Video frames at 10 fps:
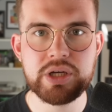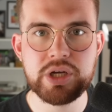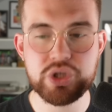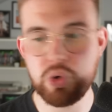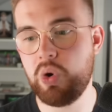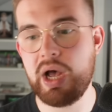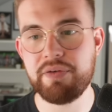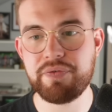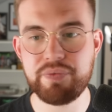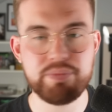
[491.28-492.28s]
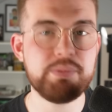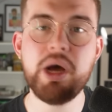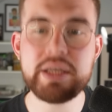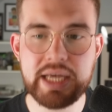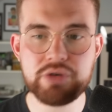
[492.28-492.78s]
So if
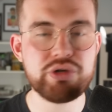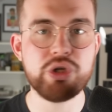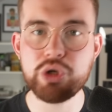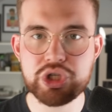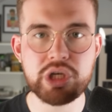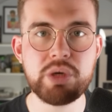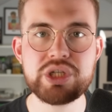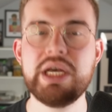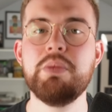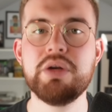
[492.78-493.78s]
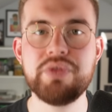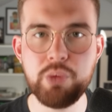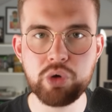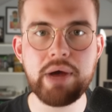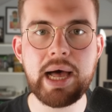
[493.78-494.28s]
Mark Hendry, usually once again one of the
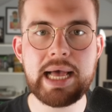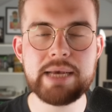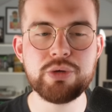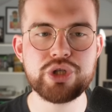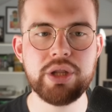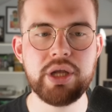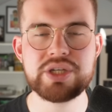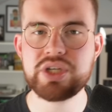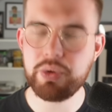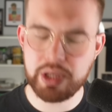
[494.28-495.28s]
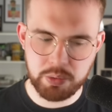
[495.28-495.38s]
more reliable journalists out there,